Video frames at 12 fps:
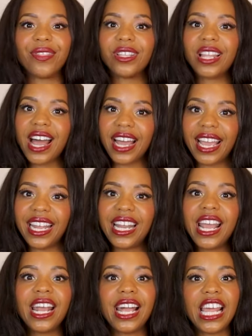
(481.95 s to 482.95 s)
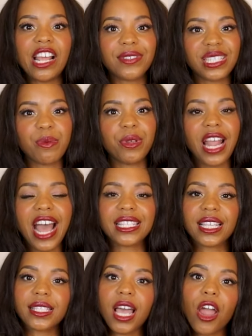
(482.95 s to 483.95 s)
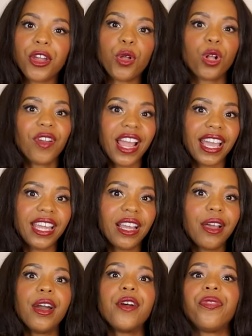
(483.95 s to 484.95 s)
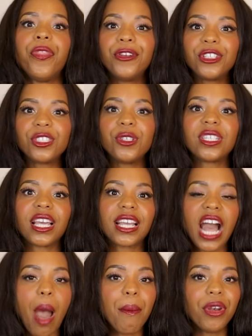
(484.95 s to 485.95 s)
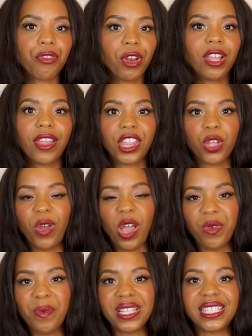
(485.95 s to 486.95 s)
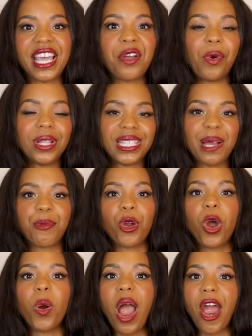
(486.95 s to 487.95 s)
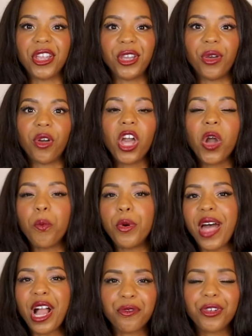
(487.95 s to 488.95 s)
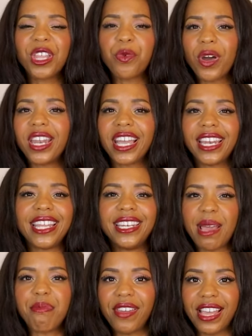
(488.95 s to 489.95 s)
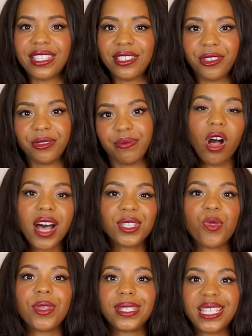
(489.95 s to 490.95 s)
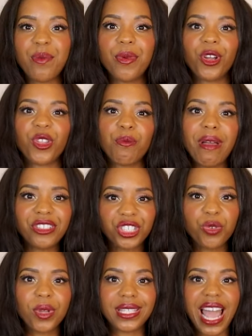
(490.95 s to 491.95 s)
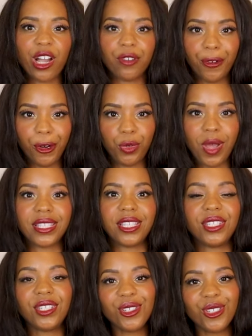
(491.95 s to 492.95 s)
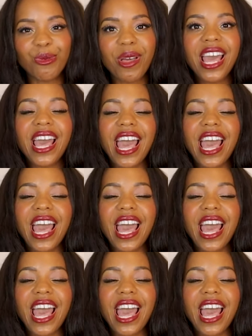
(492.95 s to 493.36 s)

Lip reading: in the line, and if someone asks, are you all right? They're just using a common greeting, like the way we would say what's up or how are you, without really wanting an in-depth answer. Also, the subway or the metro is now referred to as the tube,